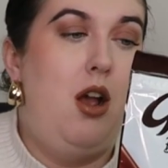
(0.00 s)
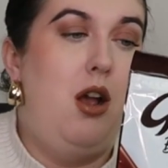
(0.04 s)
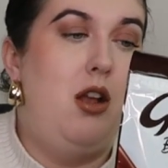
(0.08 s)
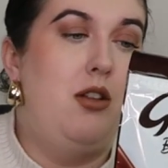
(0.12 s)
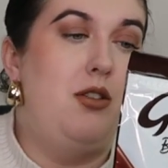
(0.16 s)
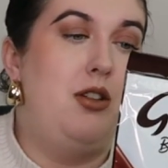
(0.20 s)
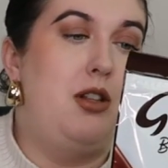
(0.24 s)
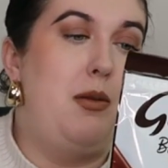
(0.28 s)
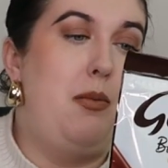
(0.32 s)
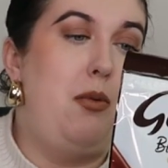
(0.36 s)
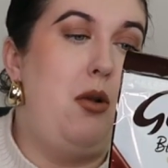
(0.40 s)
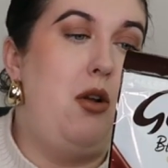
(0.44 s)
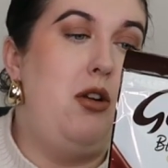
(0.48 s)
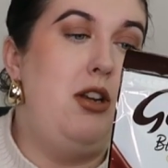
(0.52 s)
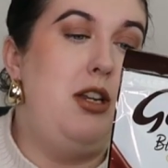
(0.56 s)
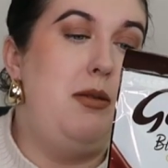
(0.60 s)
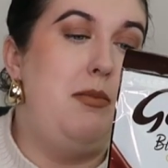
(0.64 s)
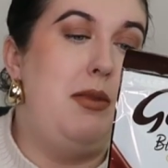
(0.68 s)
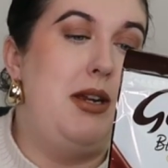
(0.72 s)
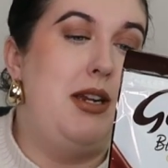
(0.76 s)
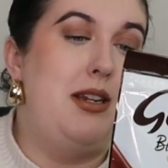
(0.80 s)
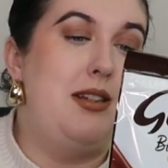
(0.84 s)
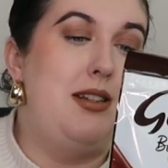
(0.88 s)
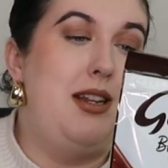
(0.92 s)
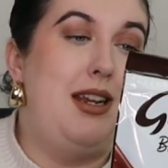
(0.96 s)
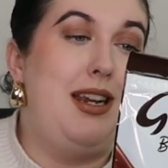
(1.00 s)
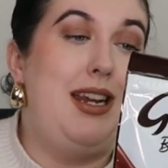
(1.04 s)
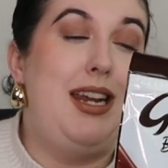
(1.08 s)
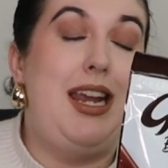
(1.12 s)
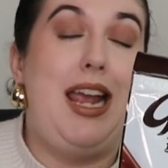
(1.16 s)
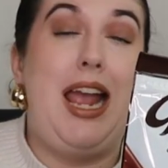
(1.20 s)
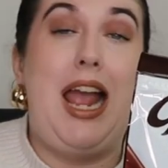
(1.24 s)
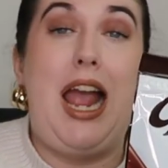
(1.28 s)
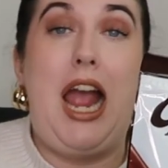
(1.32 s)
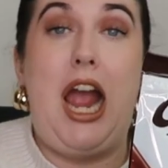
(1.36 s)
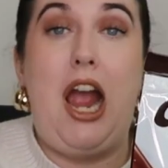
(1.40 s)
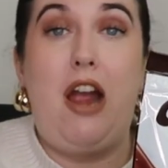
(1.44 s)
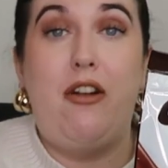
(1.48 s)
So the Blondie mix
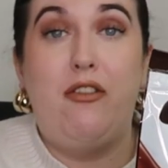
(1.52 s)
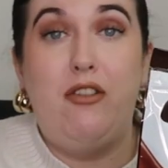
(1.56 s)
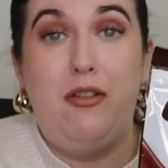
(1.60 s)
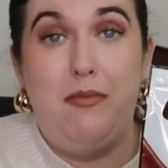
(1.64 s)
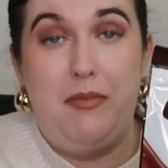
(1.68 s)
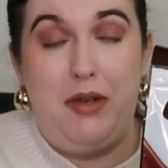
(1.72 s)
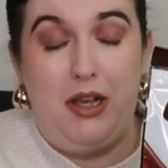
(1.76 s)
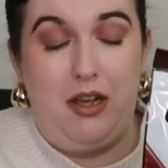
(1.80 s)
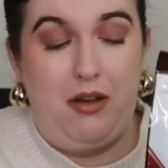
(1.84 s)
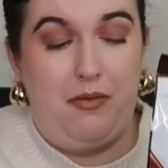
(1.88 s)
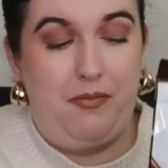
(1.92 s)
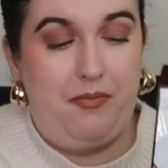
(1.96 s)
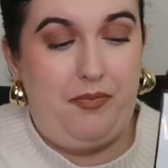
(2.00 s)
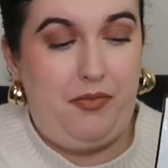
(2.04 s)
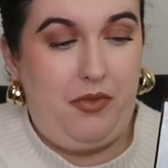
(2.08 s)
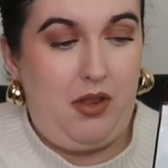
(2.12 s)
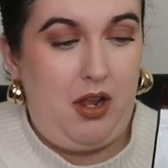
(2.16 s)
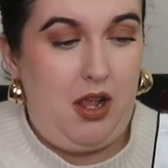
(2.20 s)
caramel.